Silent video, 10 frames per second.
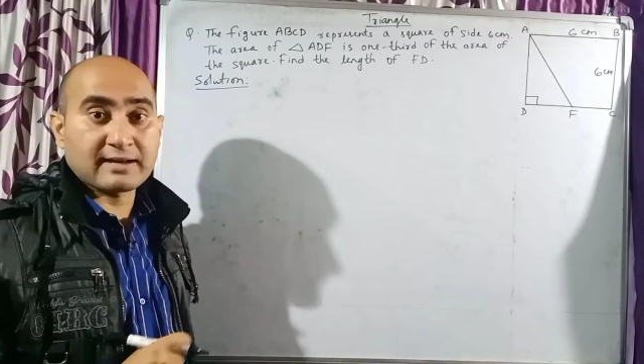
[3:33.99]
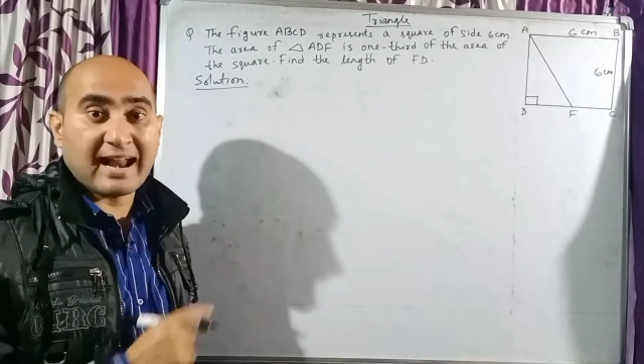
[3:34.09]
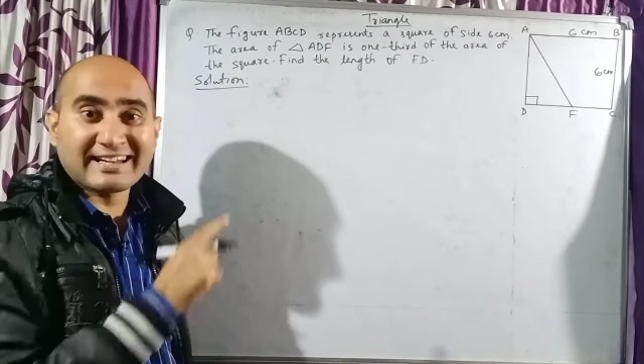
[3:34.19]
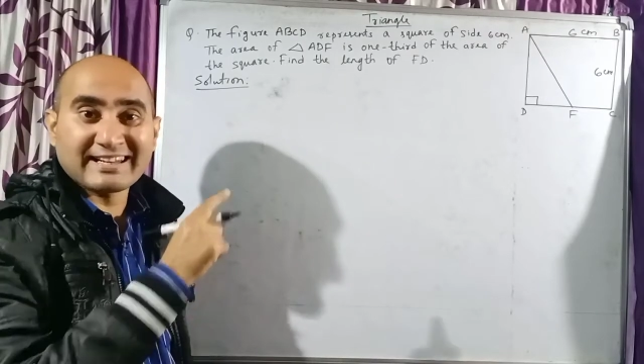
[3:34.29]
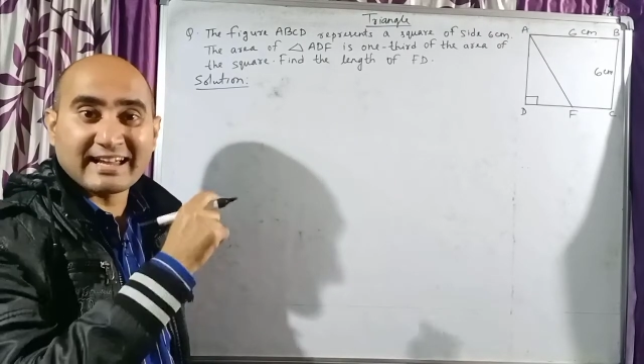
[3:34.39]

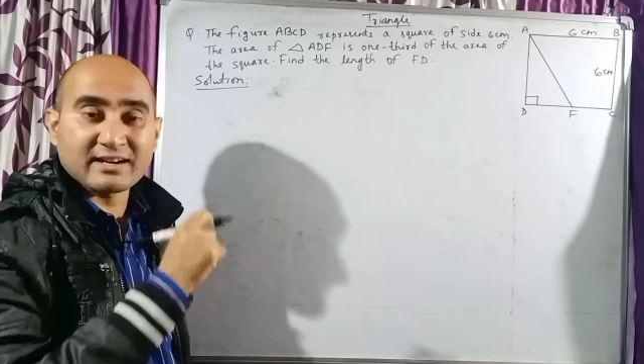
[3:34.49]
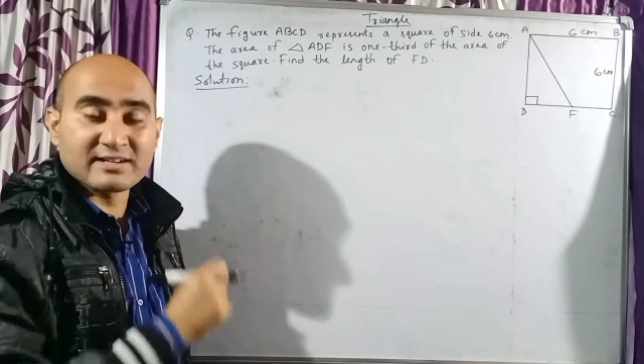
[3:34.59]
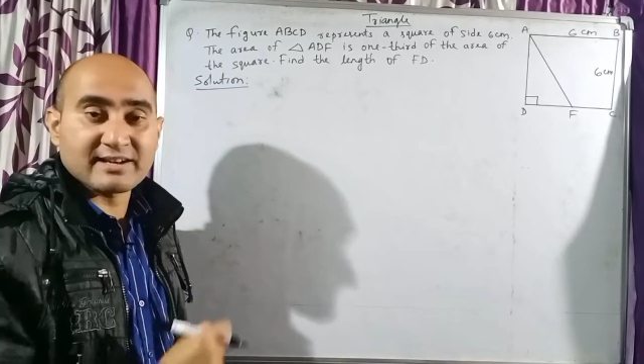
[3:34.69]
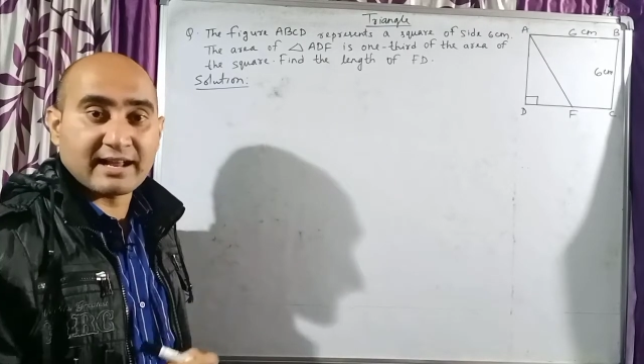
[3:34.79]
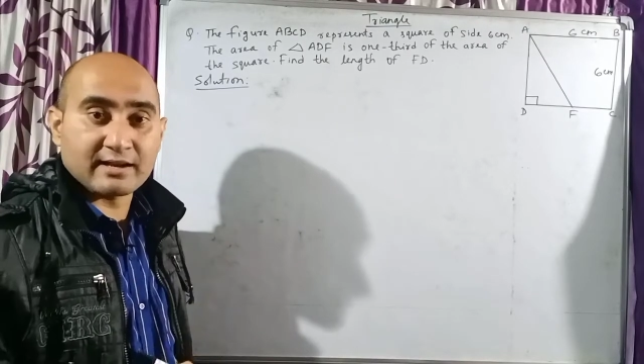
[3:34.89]
right
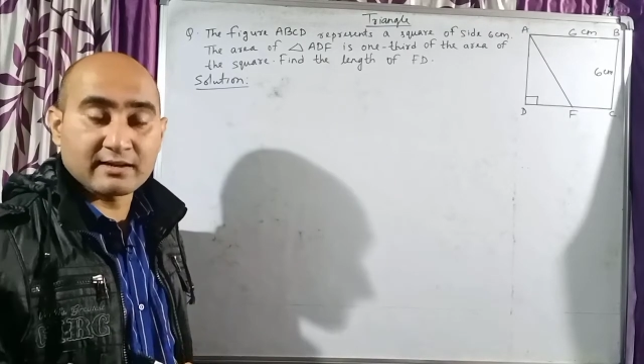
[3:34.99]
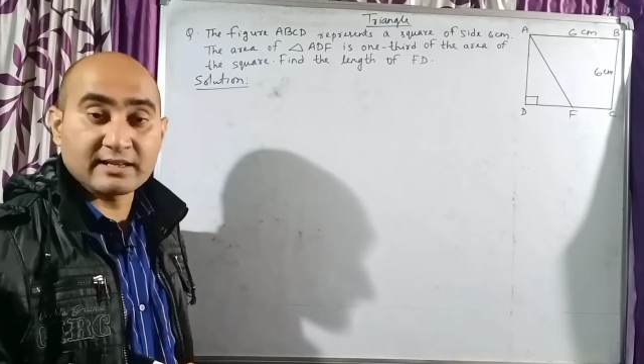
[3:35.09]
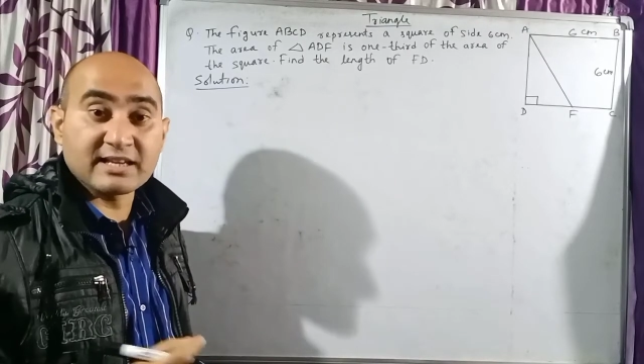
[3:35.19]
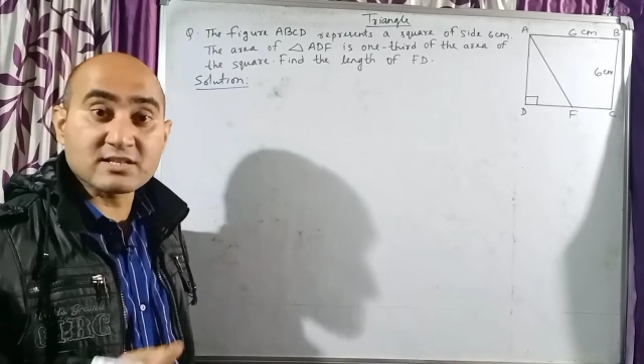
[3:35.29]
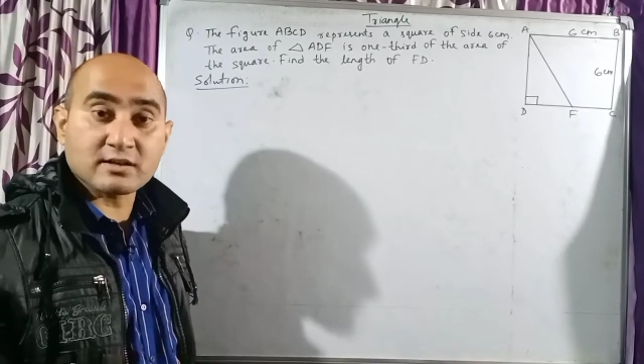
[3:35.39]
angle triangle
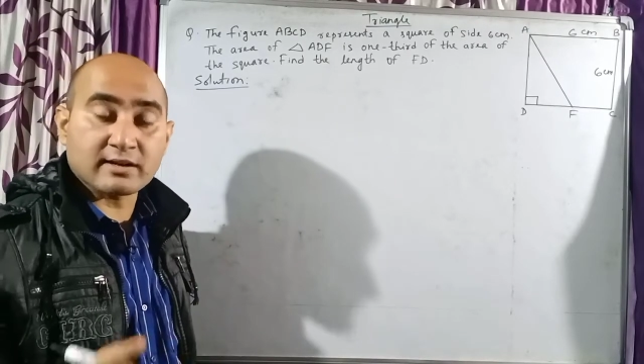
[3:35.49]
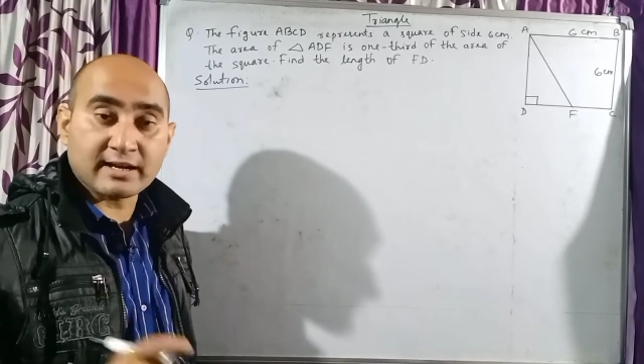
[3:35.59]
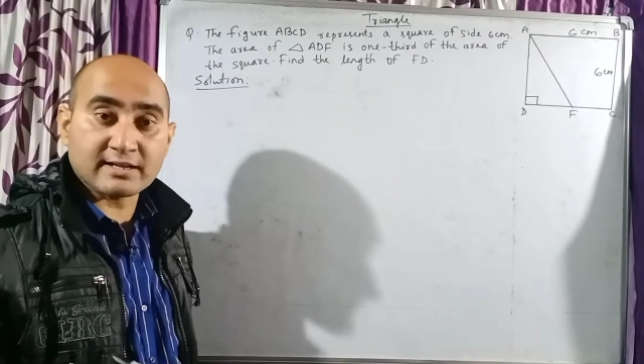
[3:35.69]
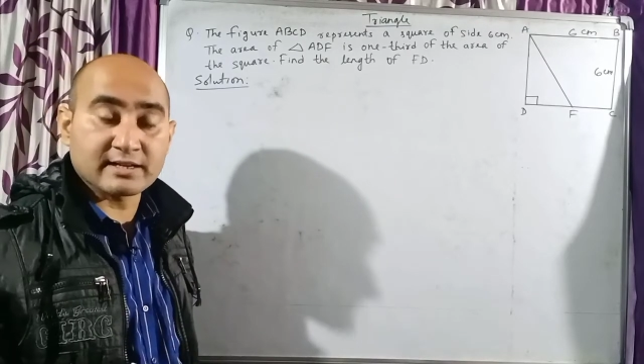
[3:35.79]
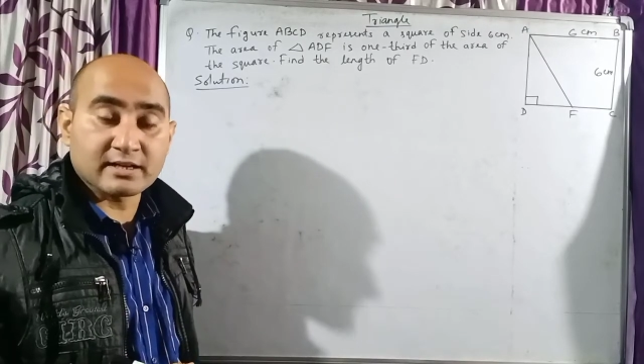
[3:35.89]
is
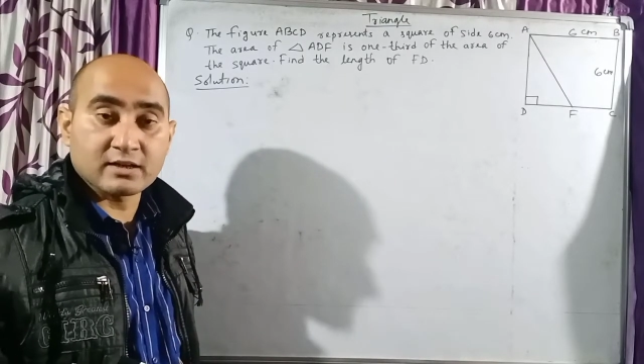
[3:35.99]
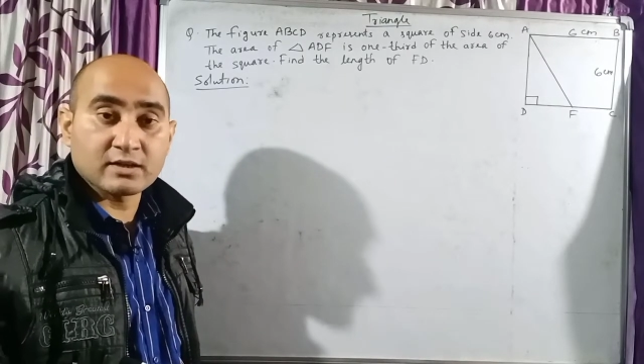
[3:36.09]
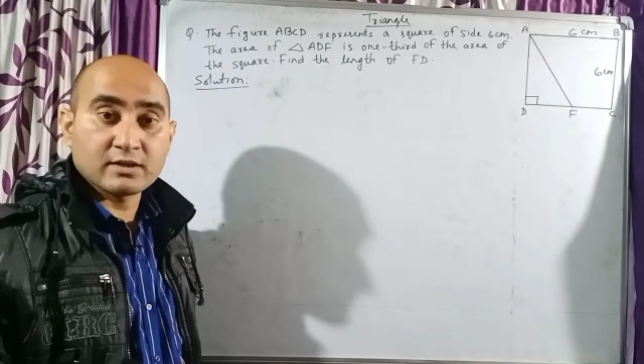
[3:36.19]
connected